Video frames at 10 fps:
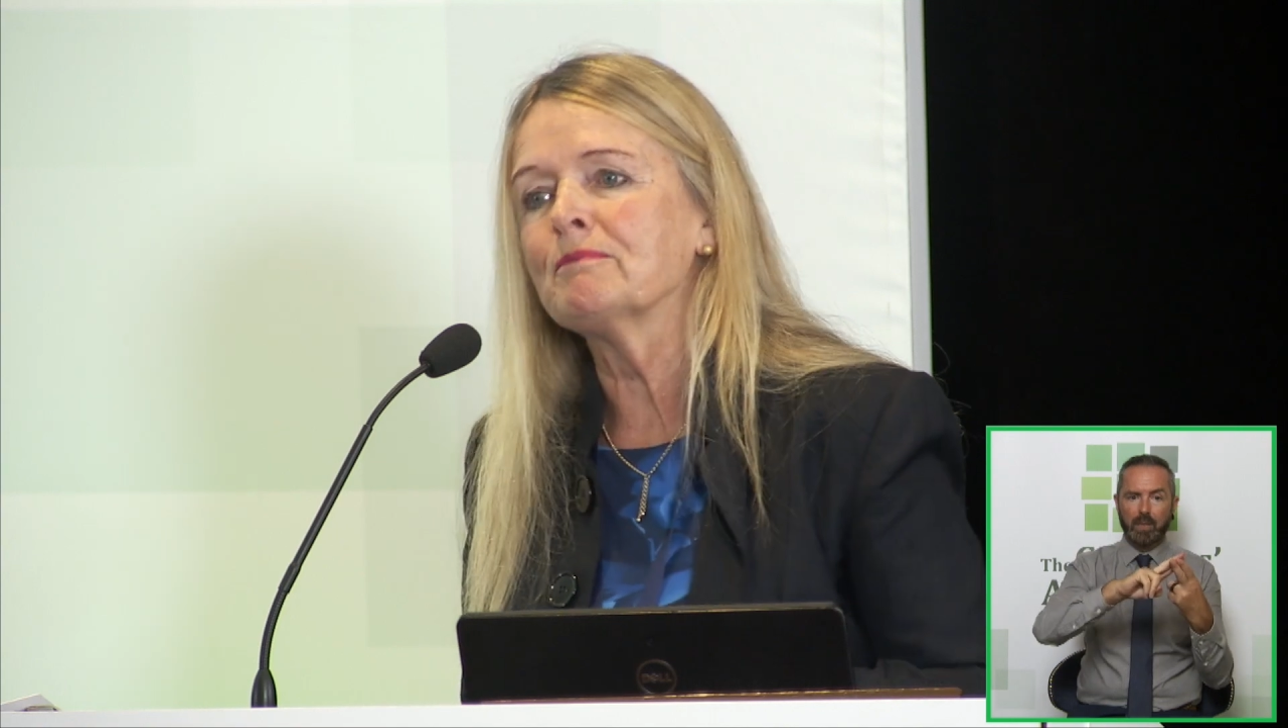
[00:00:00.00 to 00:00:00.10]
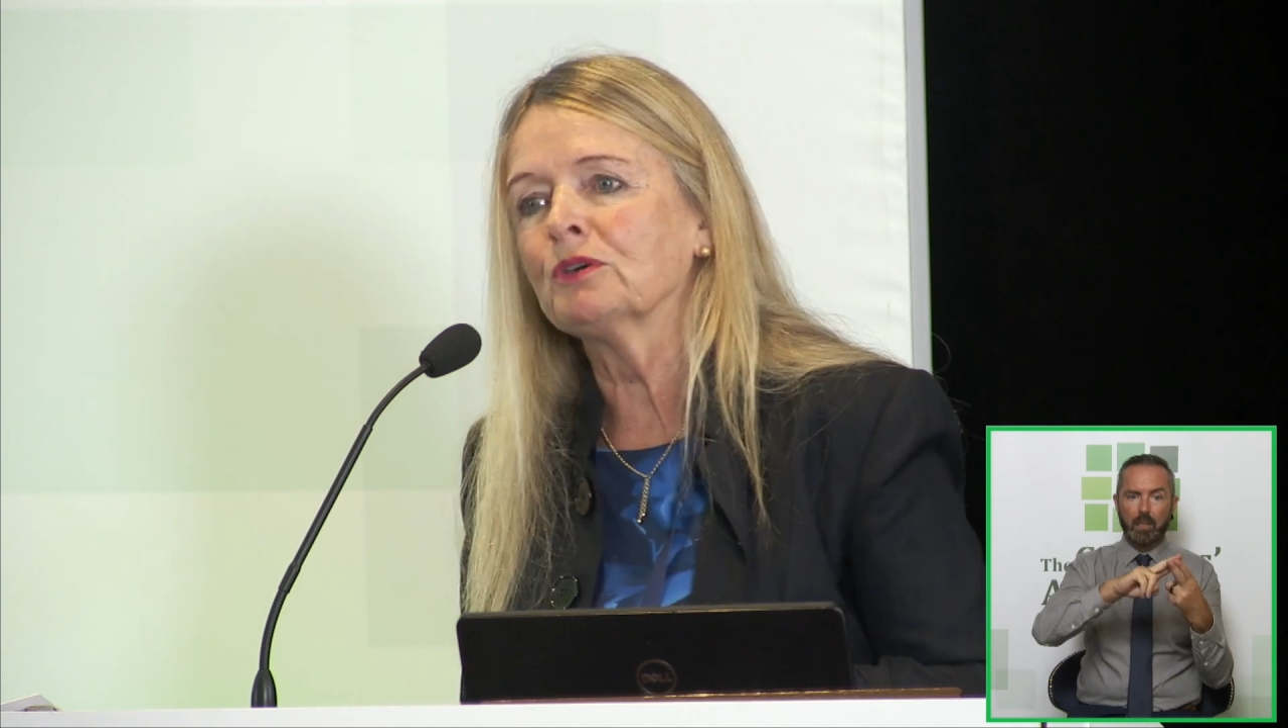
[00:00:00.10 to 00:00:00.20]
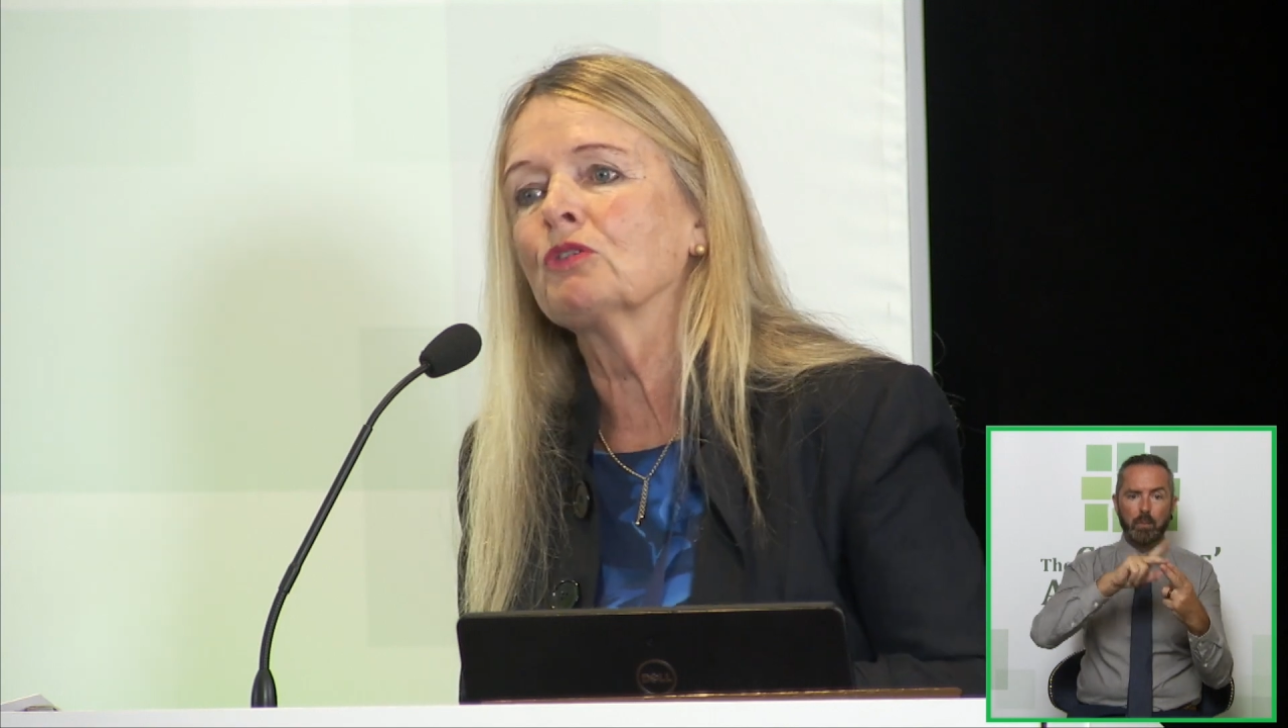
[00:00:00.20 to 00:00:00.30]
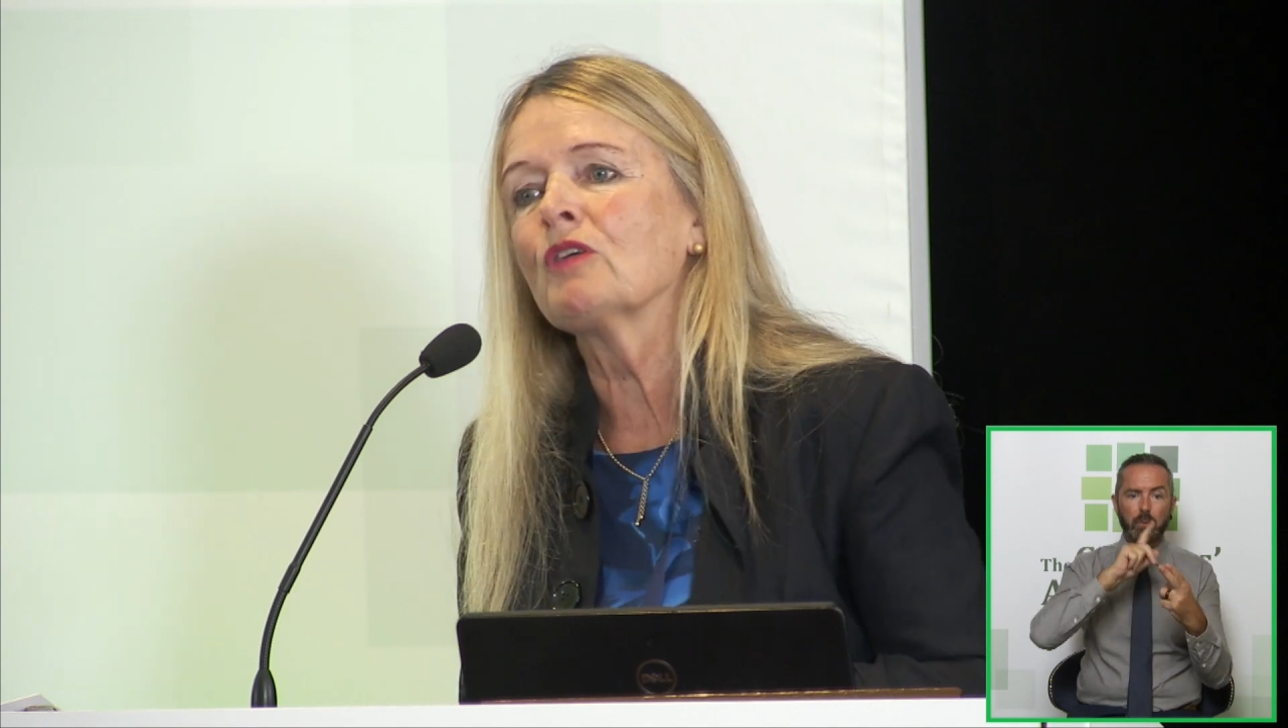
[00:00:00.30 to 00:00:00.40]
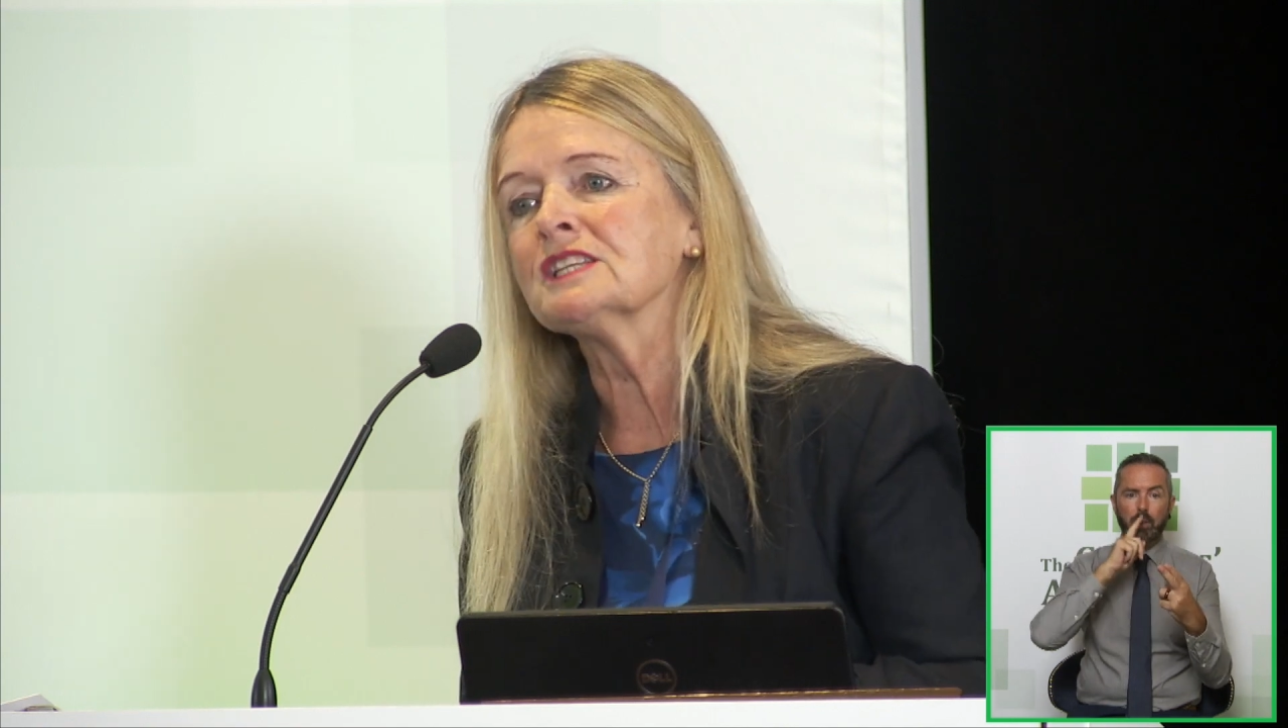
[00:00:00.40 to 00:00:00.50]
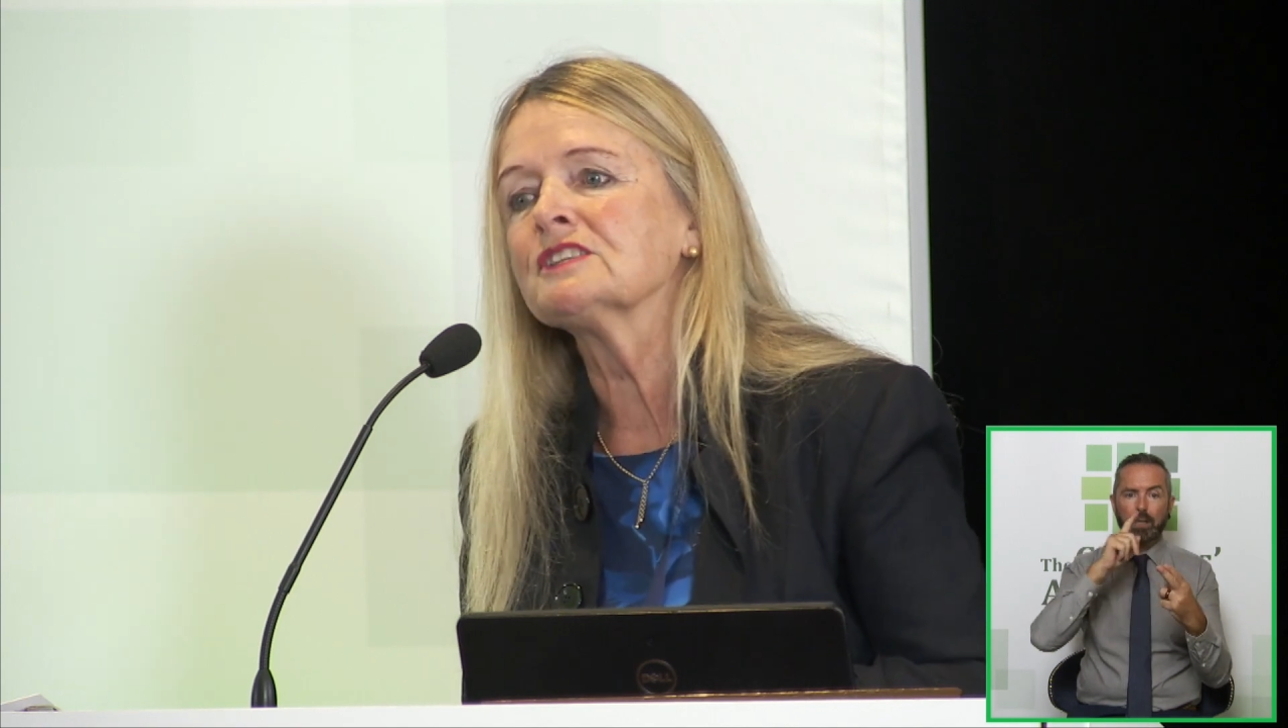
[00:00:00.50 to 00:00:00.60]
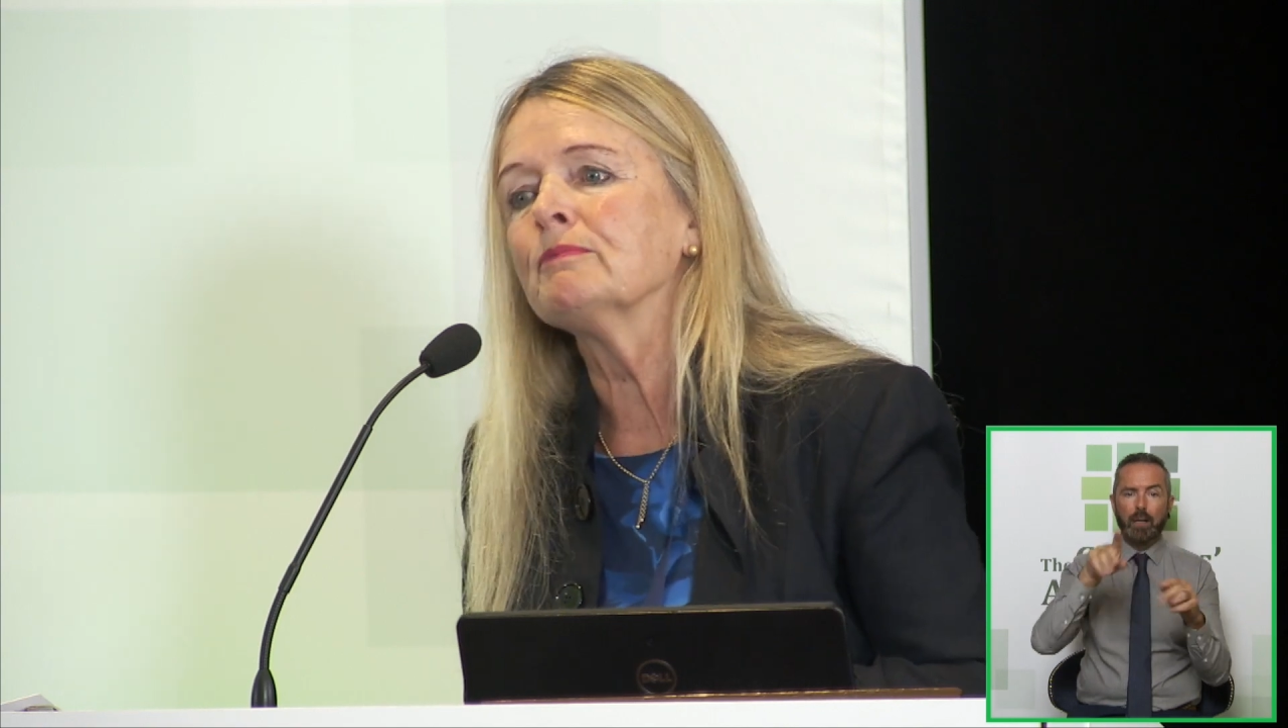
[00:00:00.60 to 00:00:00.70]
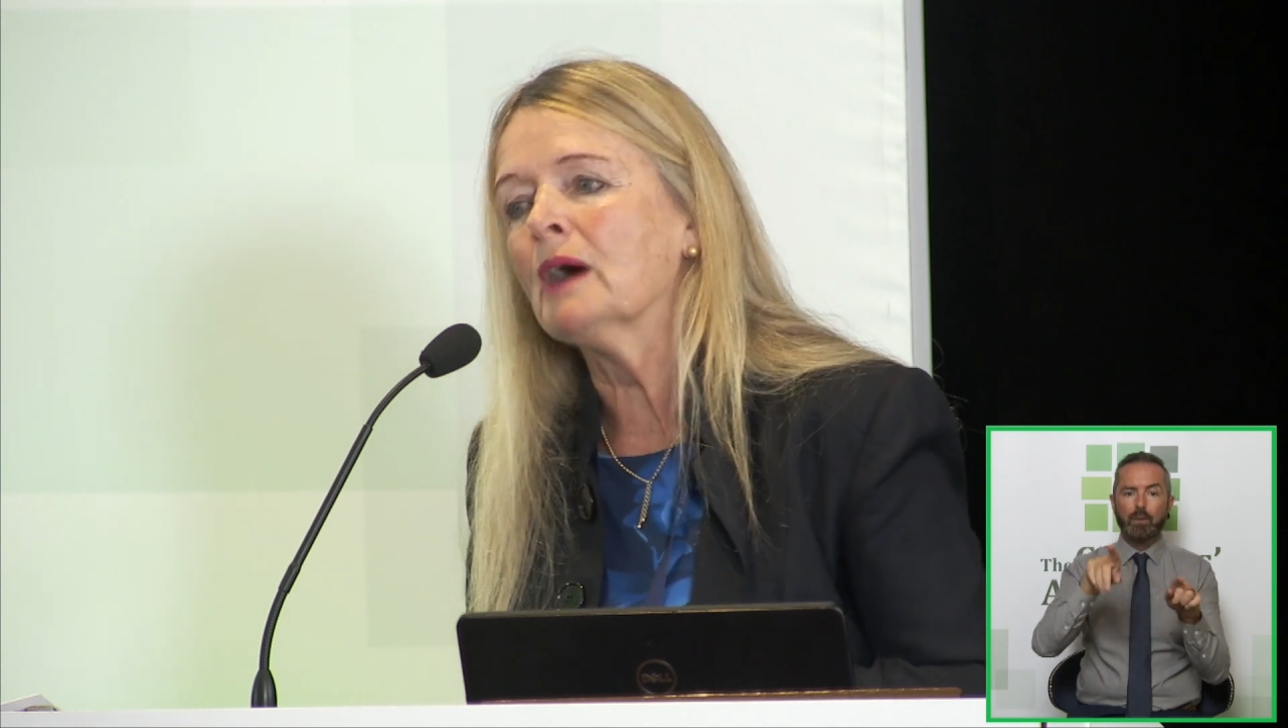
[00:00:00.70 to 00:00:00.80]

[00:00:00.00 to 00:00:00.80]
progressive